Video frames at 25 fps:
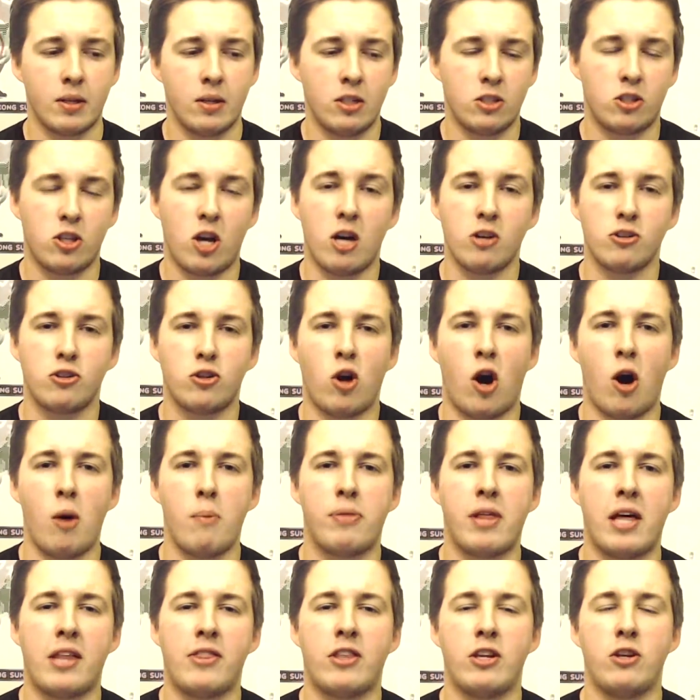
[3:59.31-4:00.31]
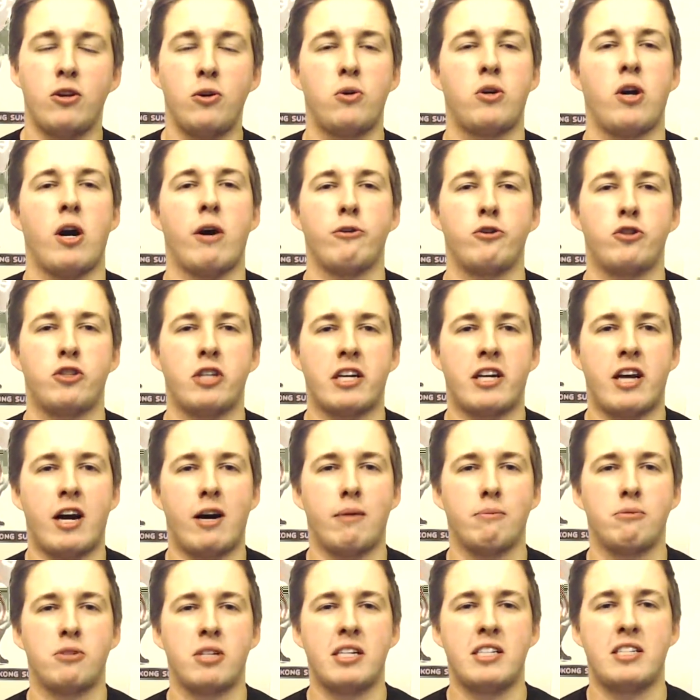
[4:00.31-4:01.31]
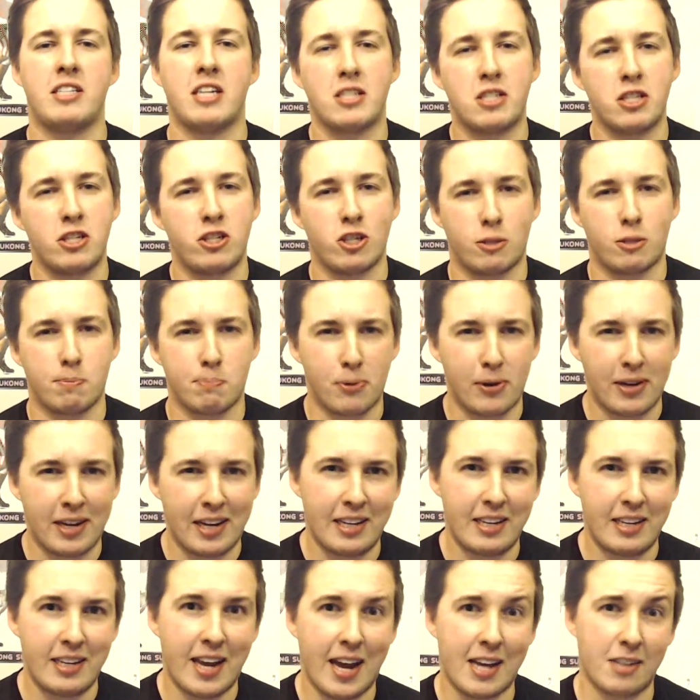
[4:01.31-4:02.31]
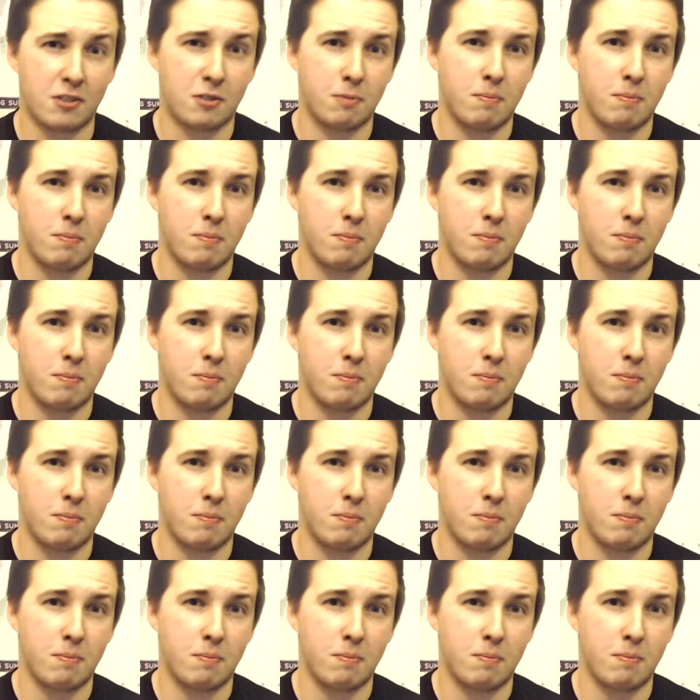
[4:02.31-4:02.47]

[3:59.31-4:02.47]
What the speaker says: Let's also hope that the new coach that comes in doesn't just bring in yes